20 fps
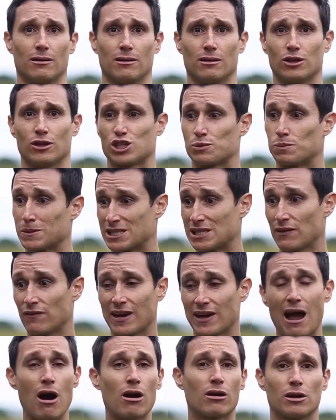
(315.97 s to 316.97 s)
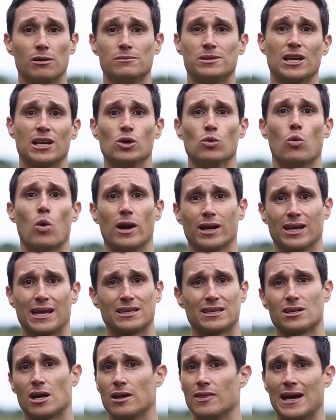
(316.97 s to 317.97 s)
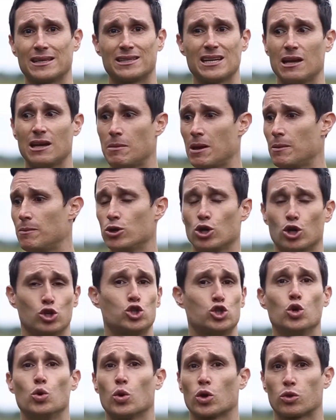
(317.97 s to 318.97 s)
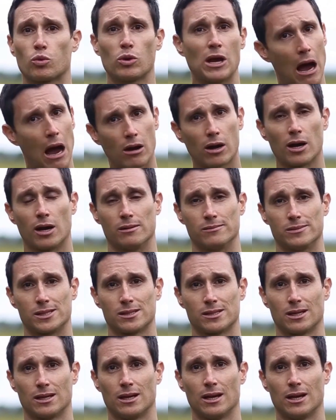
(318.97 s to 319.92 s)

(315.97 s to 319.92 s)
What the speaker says: the specific outcomes that you want to get done that day. Maybe you have 2 or 3 outcomes.